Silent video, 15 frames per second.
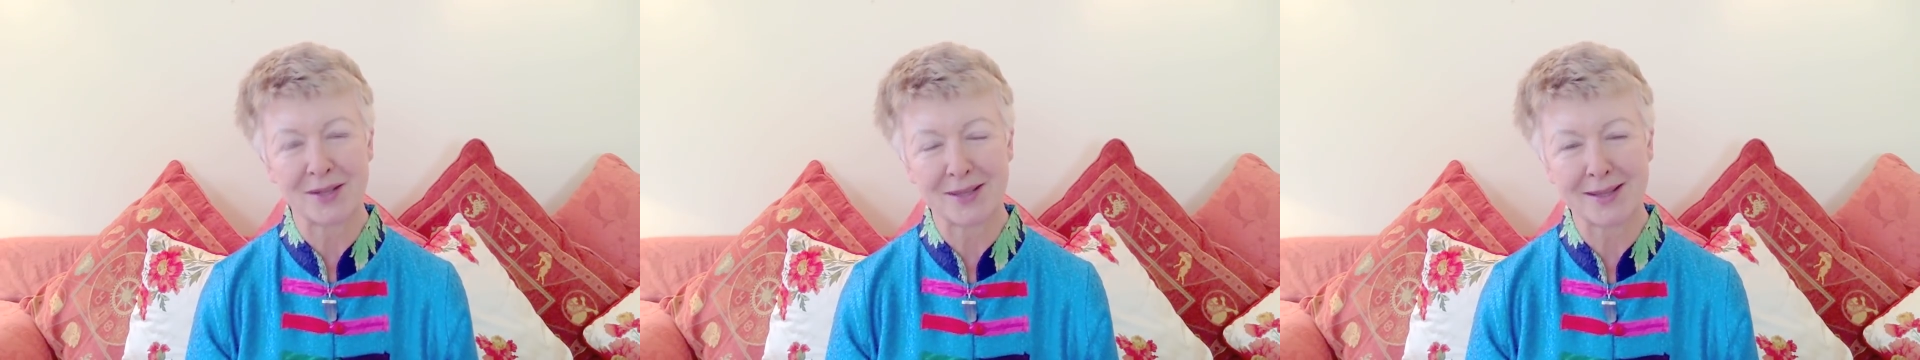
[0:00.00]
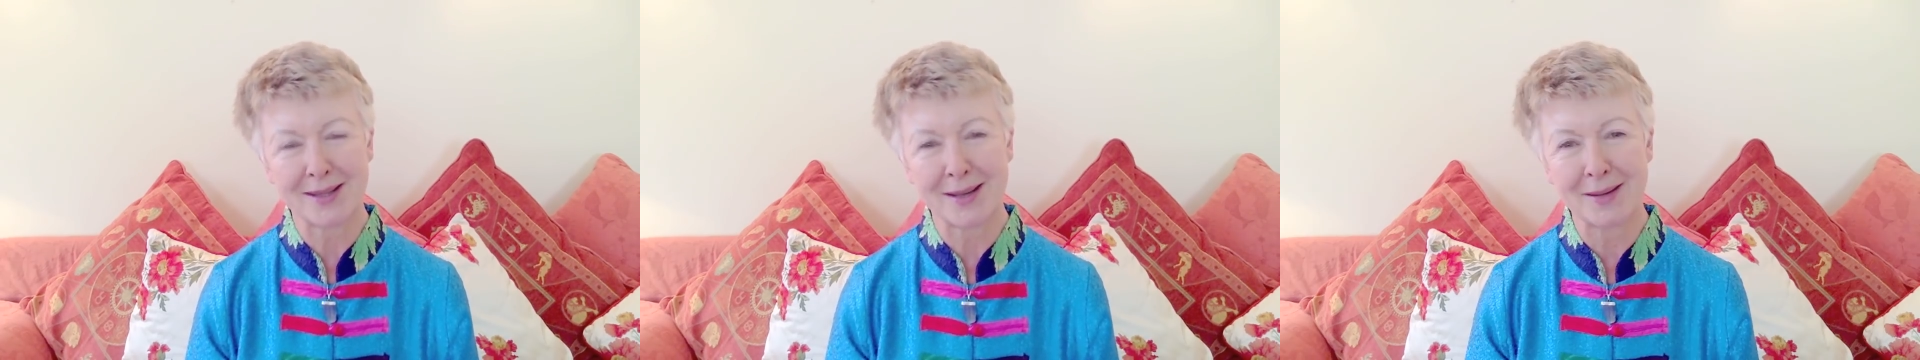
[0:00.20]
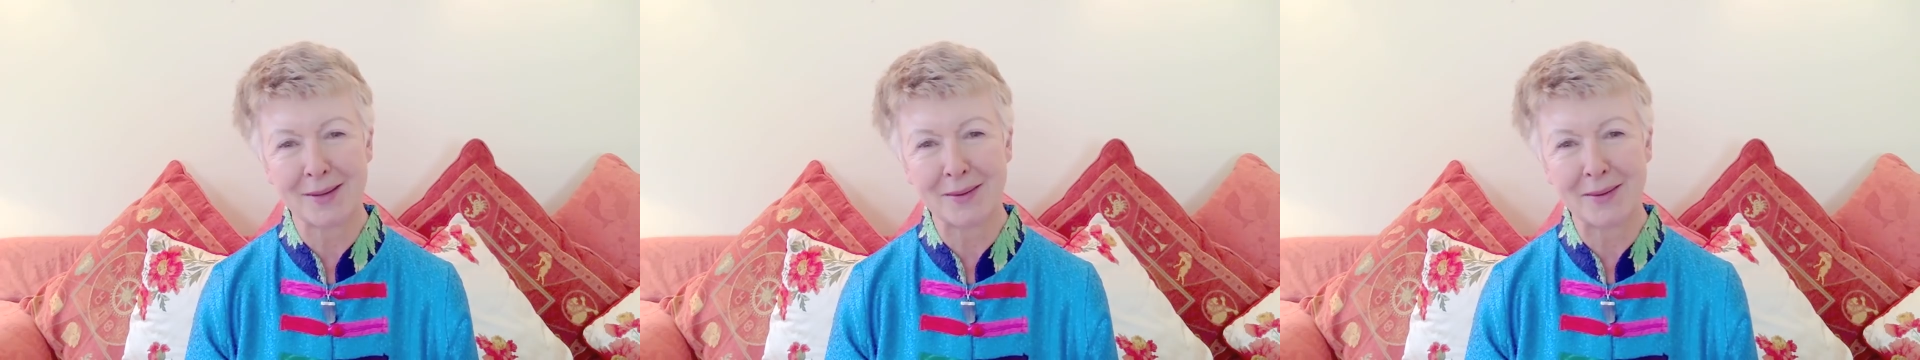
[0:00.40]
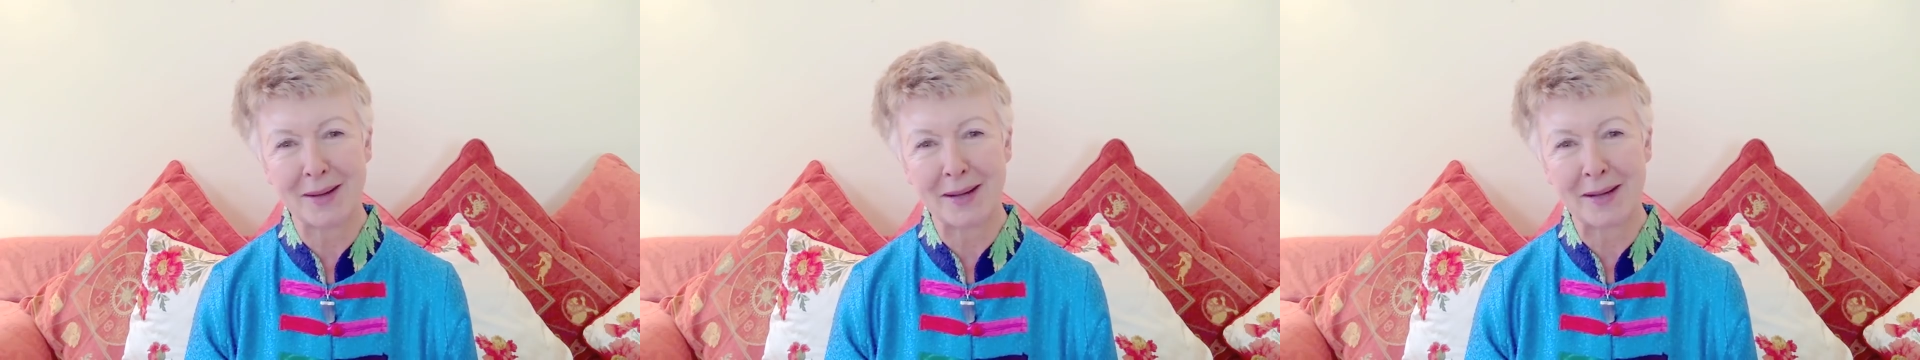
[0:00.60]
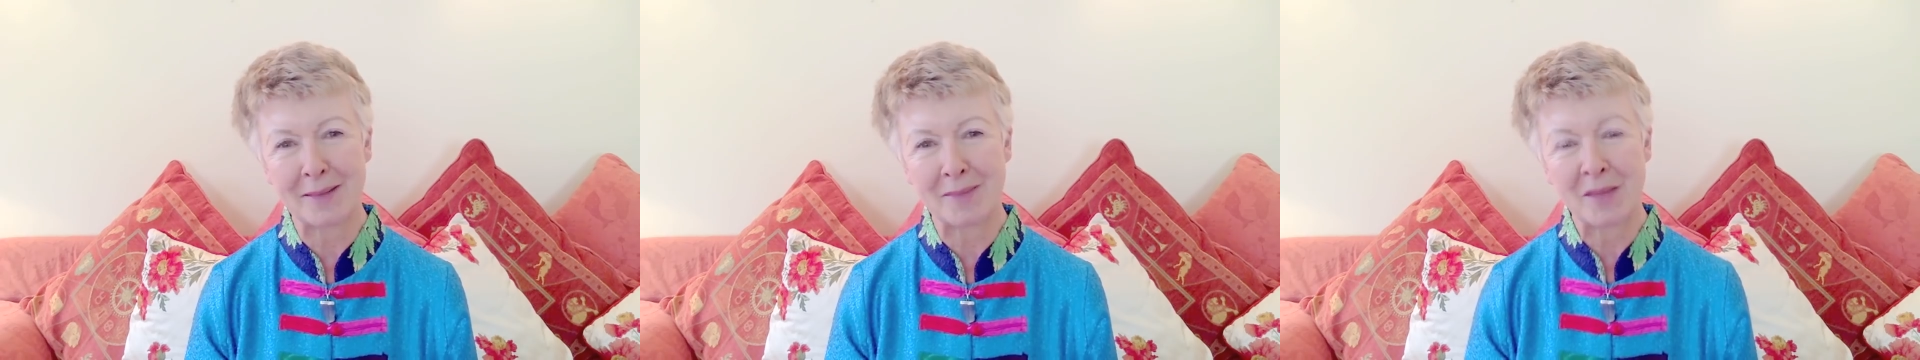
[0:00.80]
So
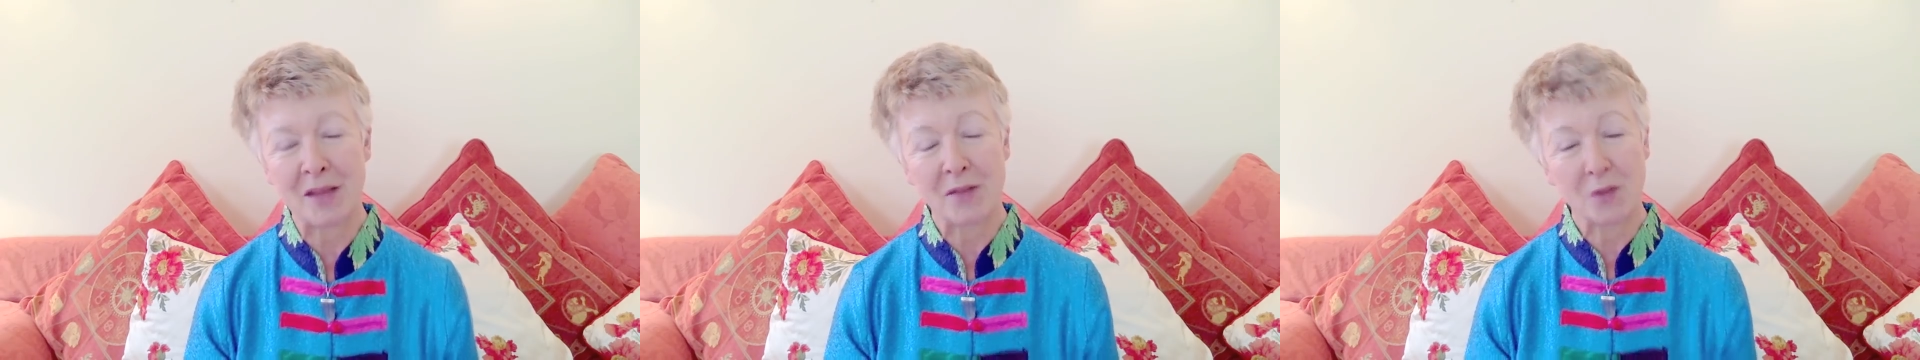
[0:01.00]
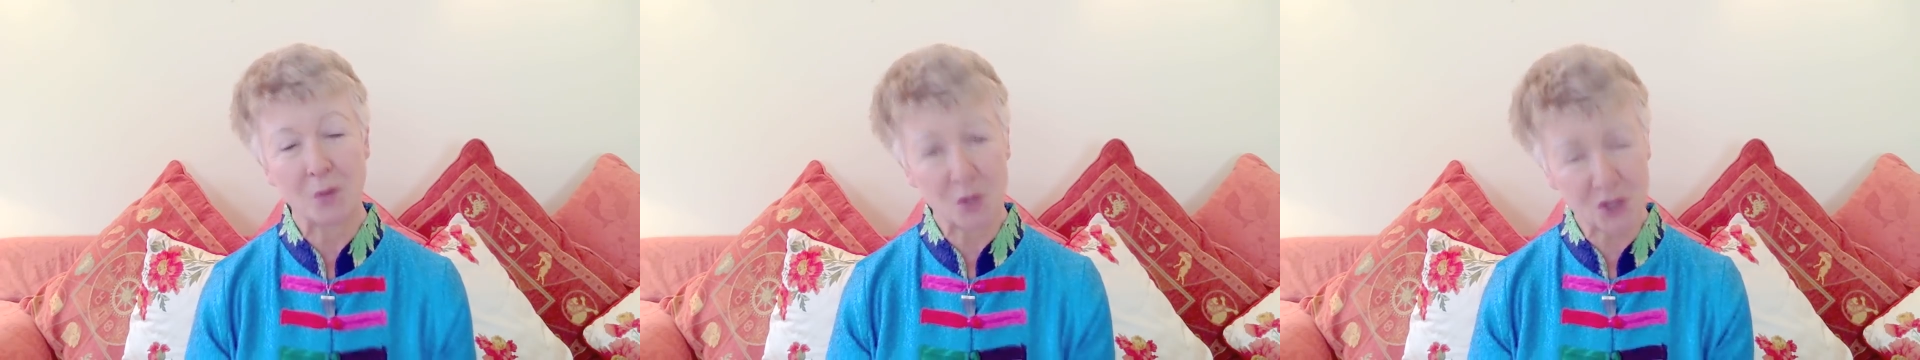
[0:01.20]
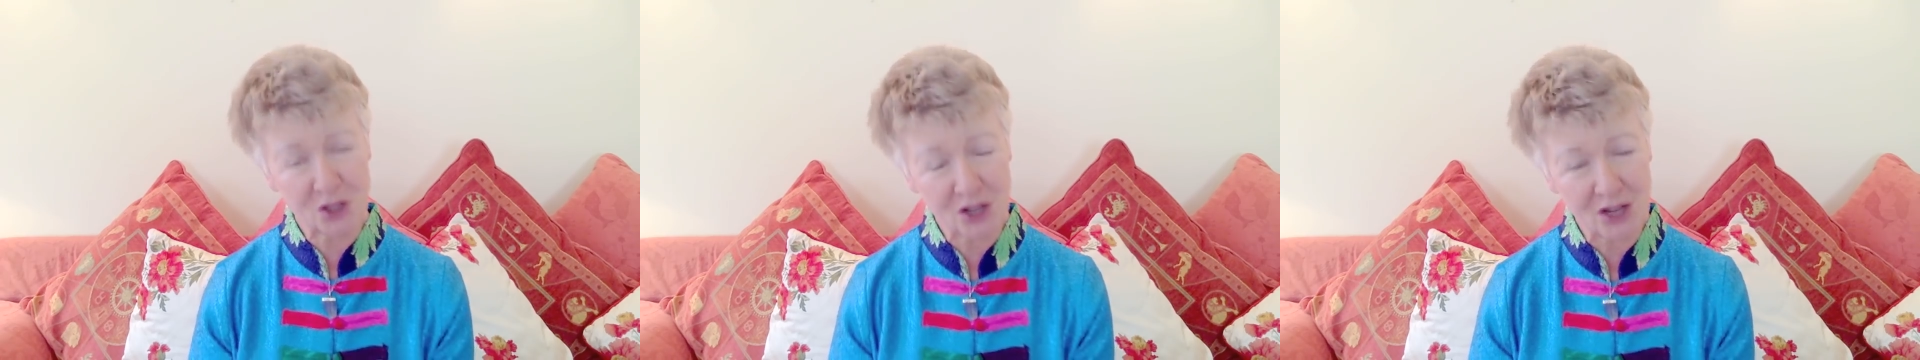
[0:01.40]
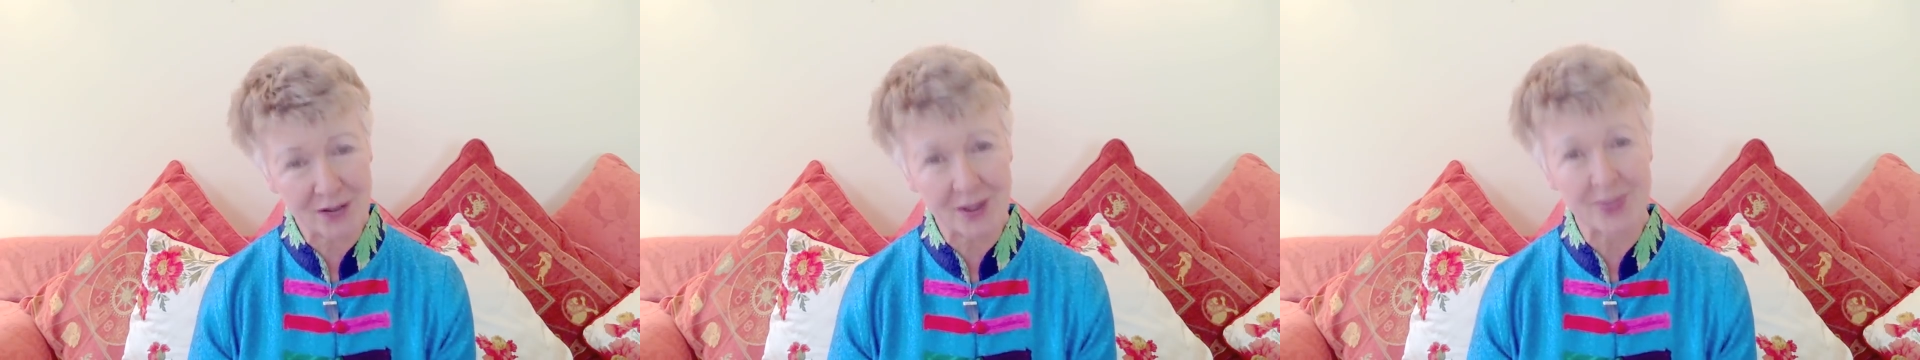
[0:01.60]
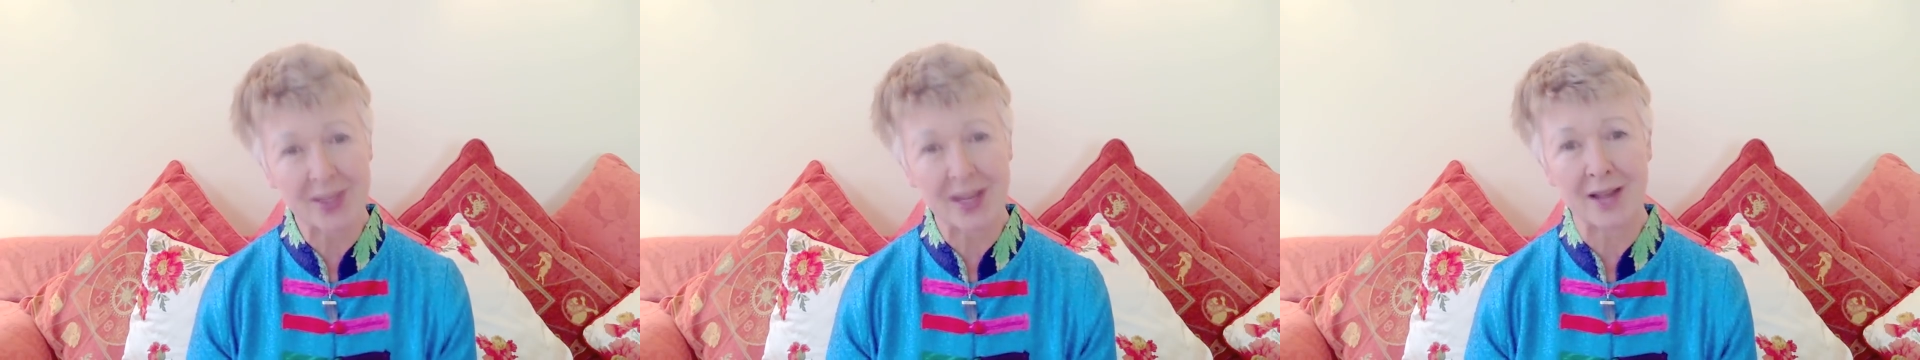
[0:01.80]
if you want to check
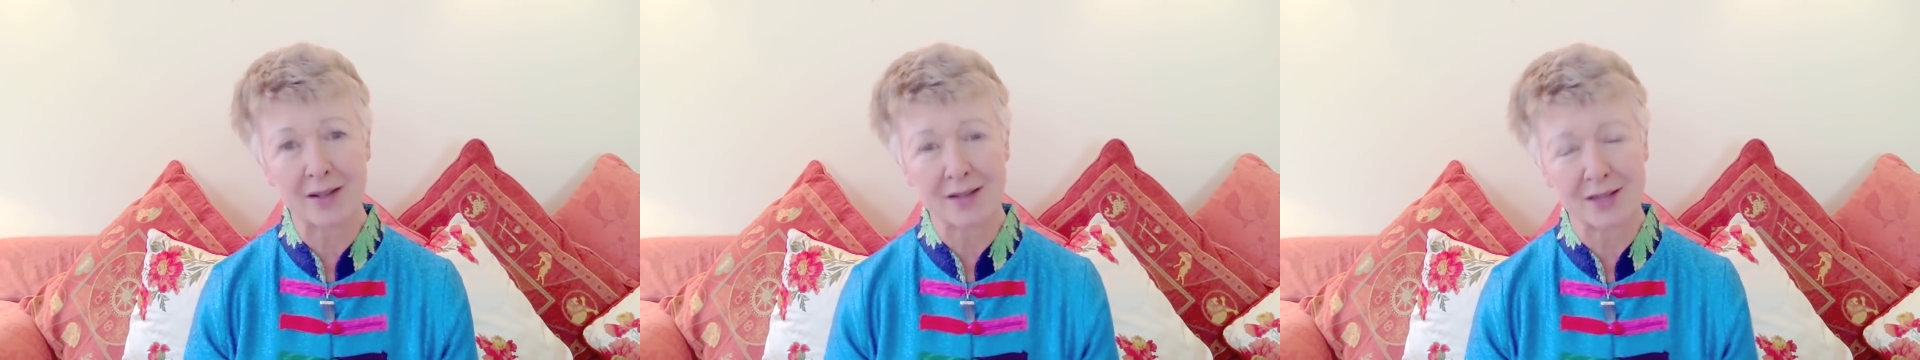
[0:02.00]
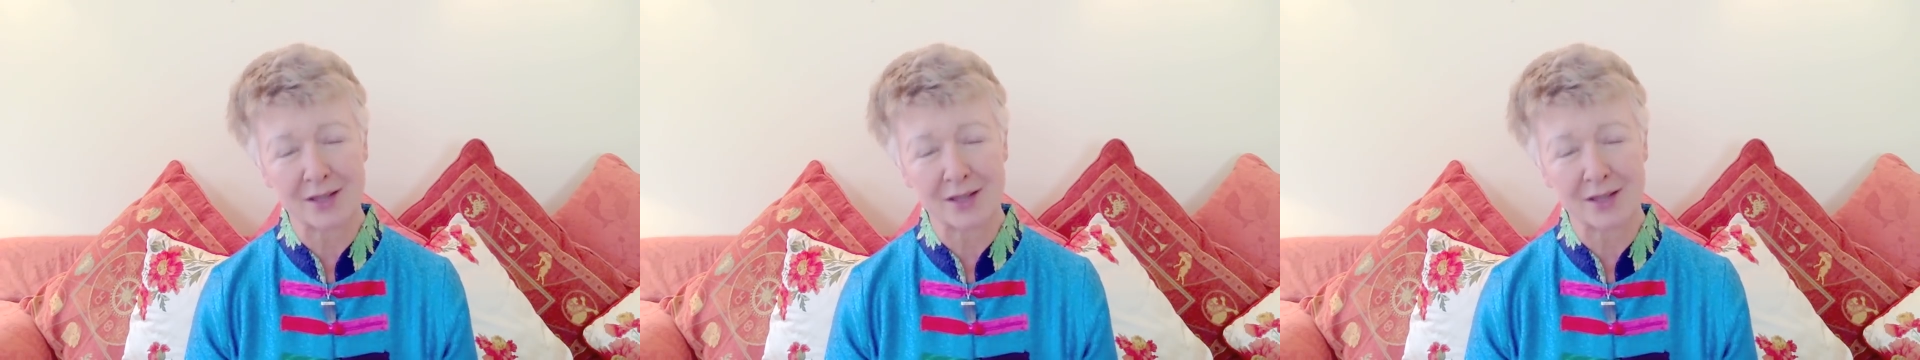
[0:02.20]
those out,